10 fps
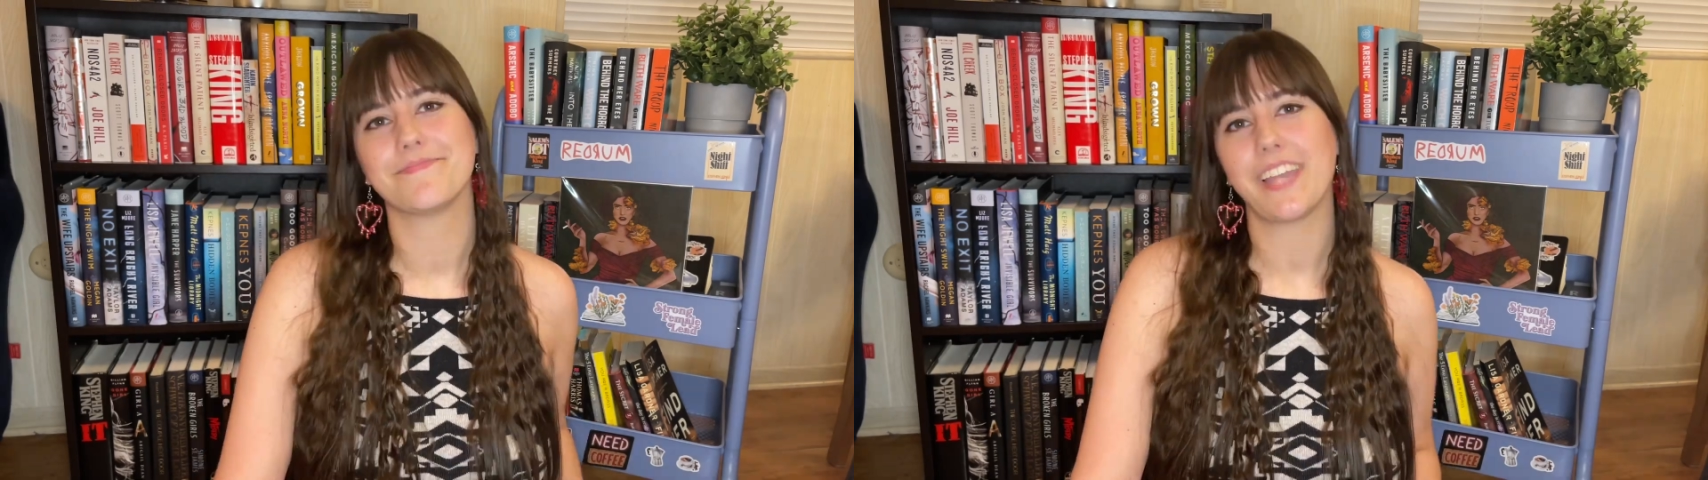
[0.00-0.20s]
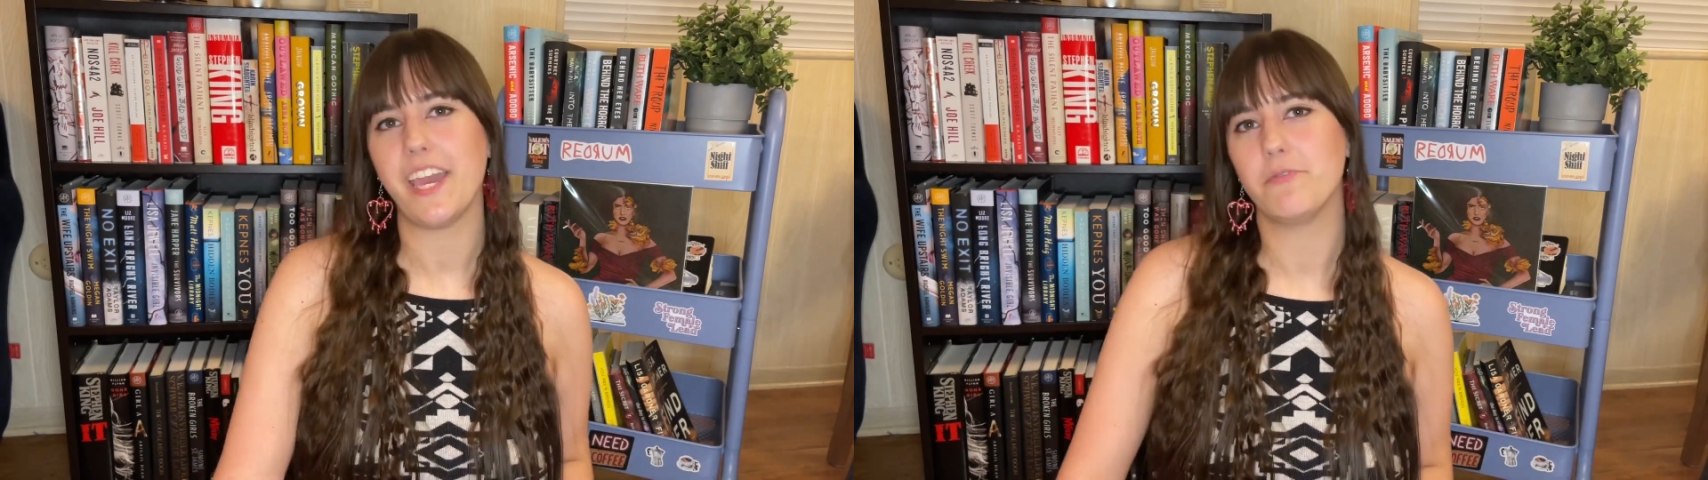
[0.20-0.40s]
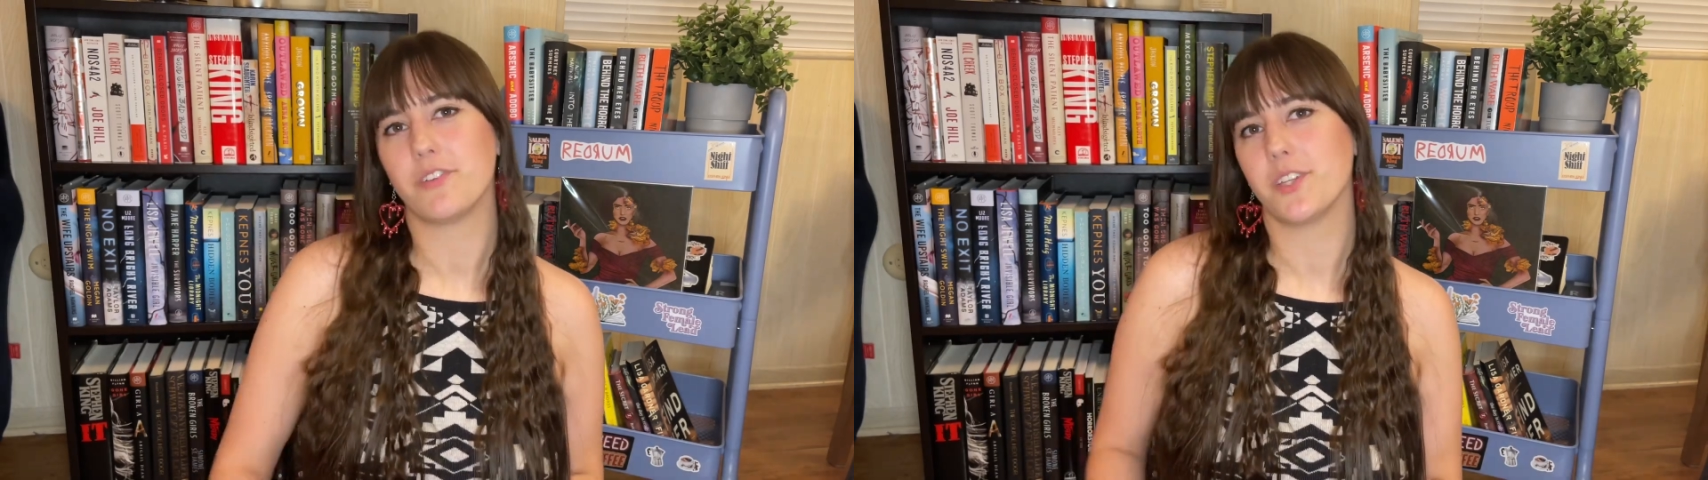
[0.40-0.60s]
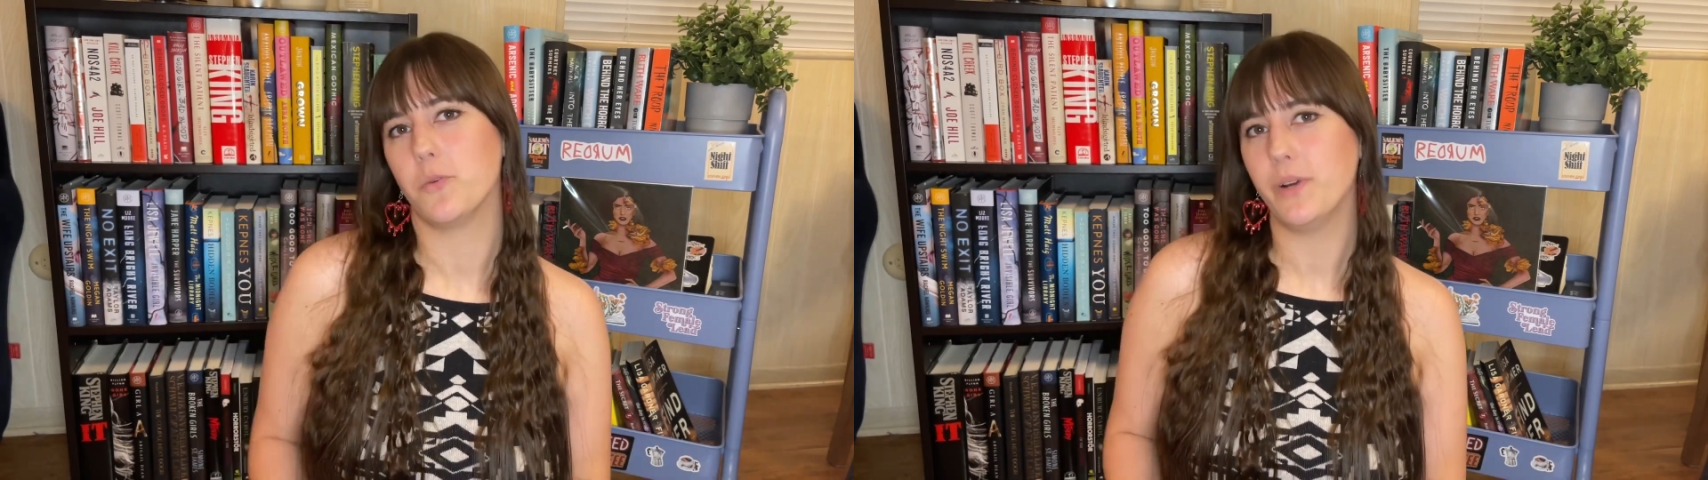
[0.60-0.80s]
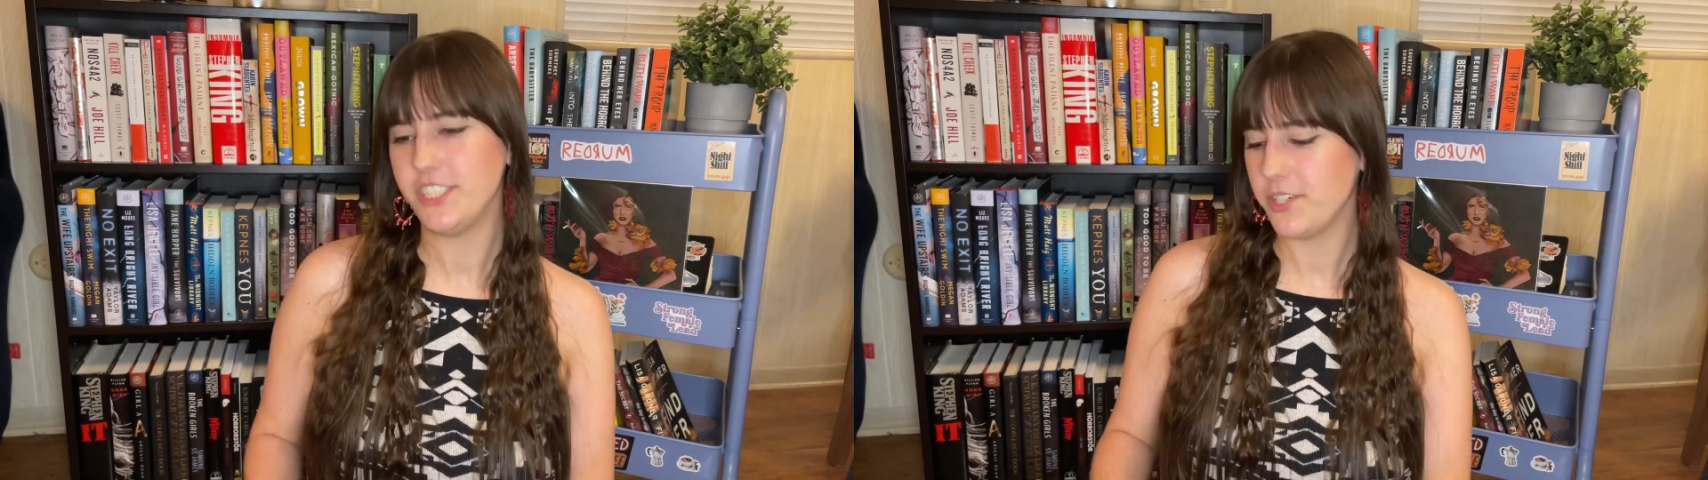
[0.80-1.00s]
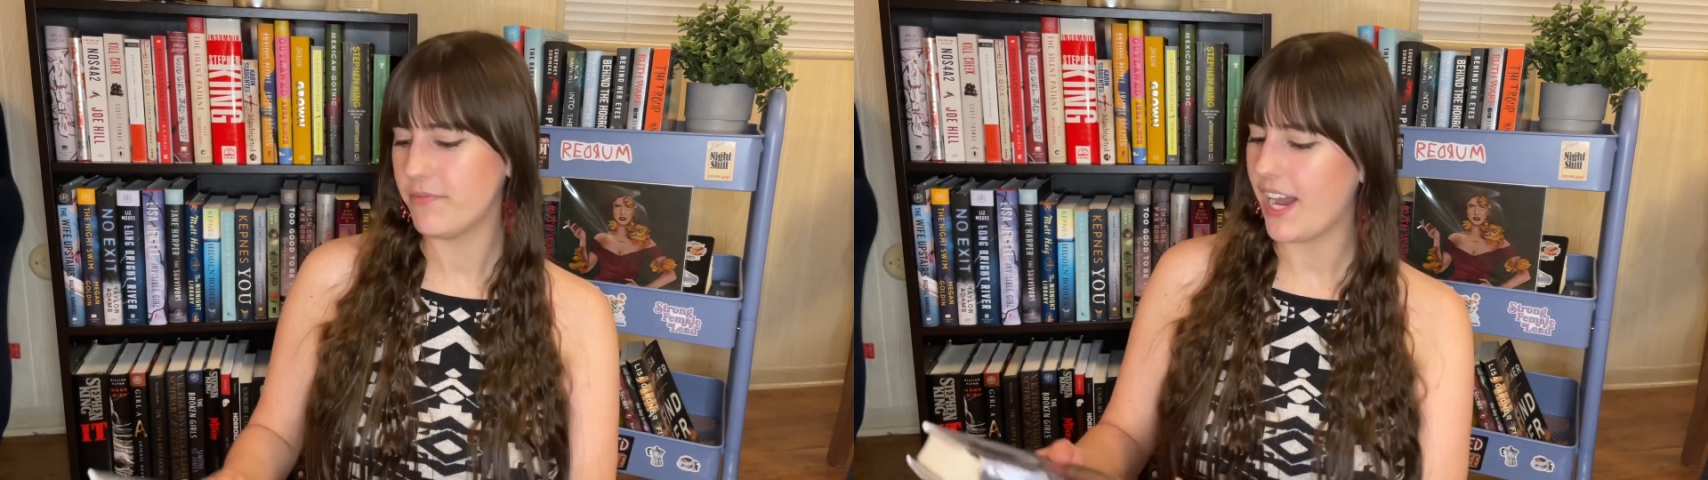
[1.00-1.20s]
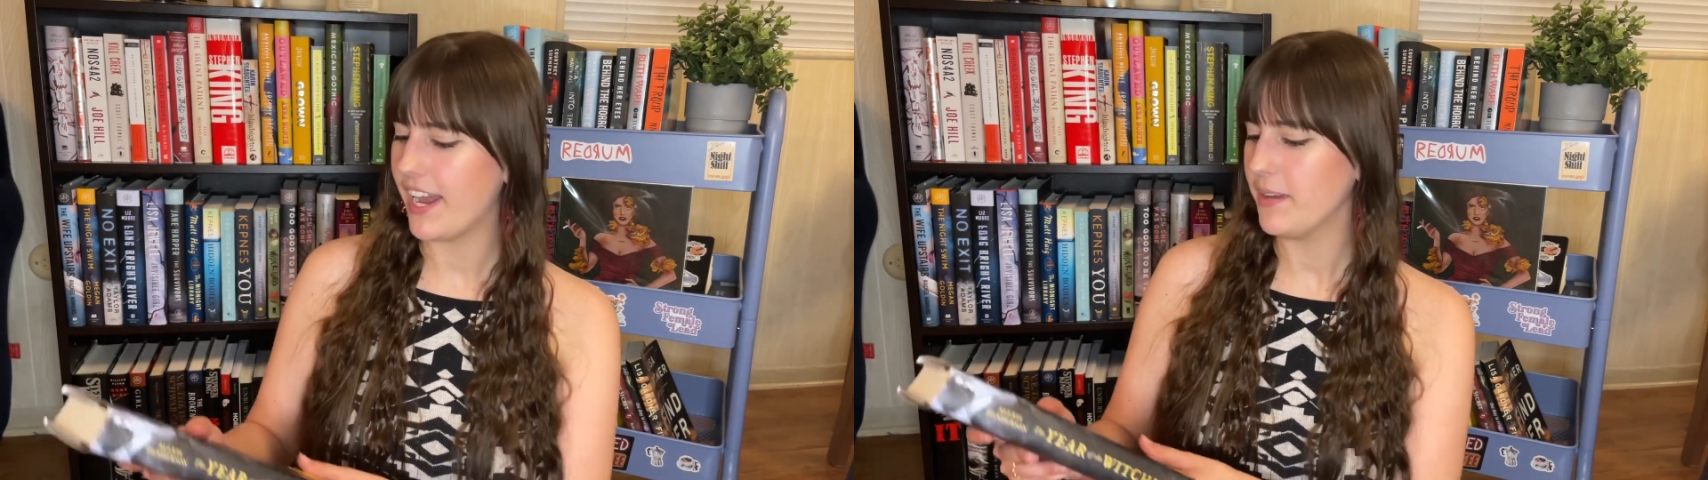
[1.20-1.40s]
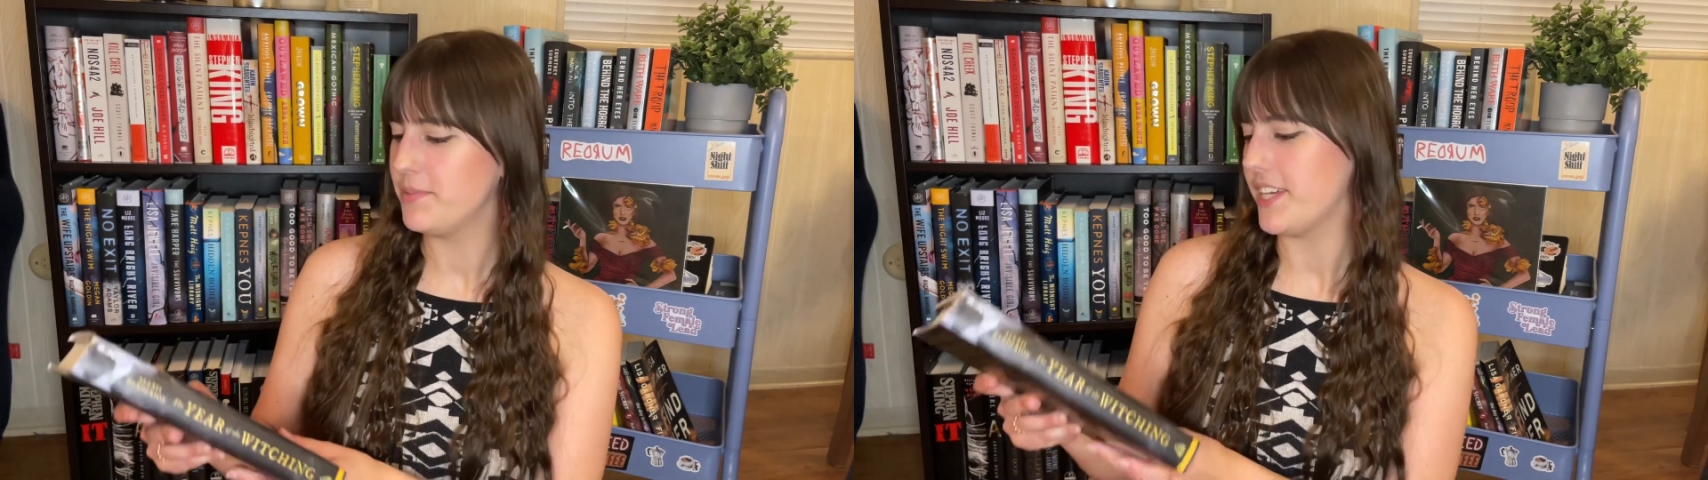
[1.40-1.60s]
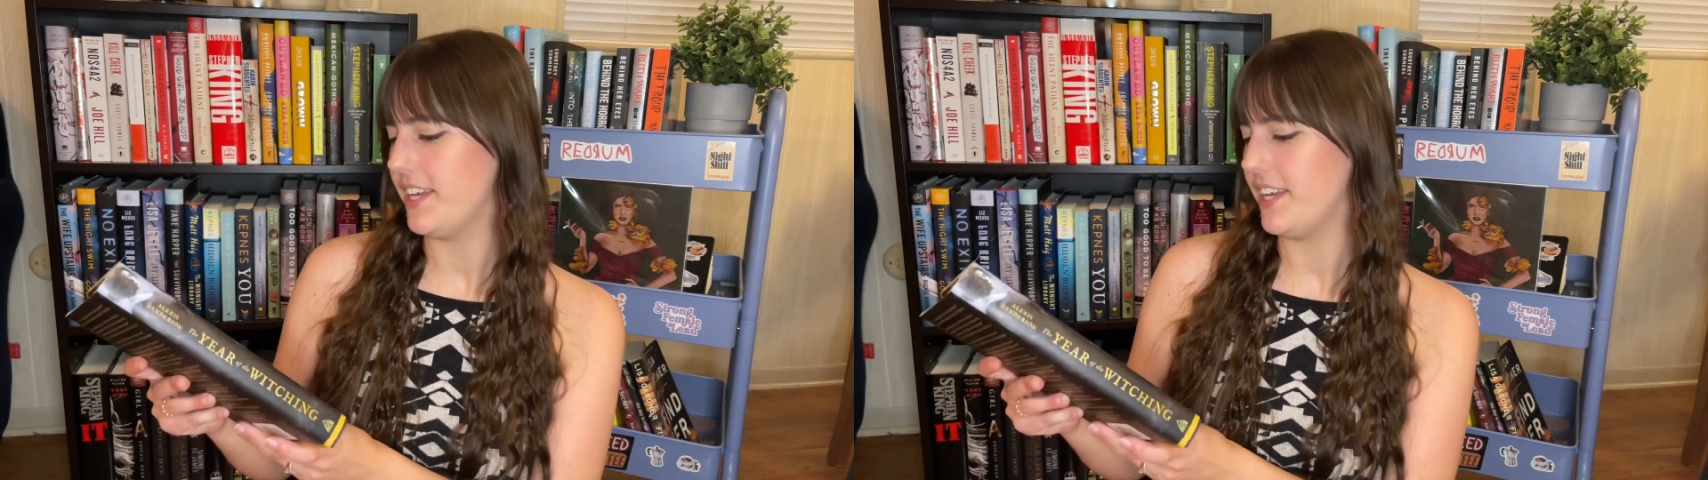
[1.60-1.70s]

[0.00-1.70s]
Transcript: And for the witchy vibes,